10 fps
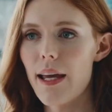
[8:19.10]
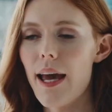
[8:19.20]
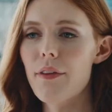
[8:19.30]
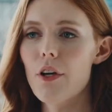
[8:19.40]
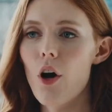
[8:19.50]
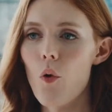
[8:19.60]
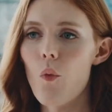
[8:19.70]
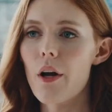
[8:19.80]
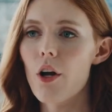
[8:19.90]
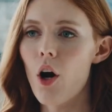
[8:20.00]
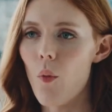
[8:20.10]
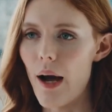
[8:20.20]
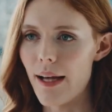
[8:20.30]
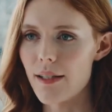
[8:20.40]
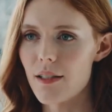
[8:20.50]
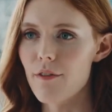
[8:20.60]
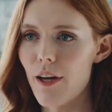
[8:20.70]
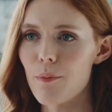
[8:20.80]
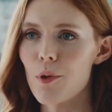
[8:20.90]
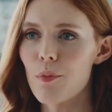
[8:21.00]
and the O1 OS
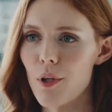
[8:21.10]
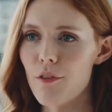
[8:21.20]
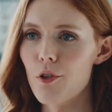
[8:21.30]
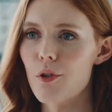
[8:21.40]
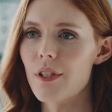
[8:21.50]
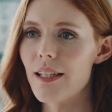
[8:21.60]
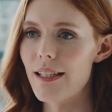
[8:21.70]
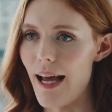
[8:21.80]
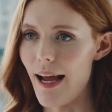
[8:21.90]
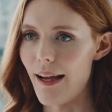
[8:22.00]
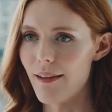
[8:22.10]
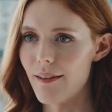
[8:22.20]
developer previews today.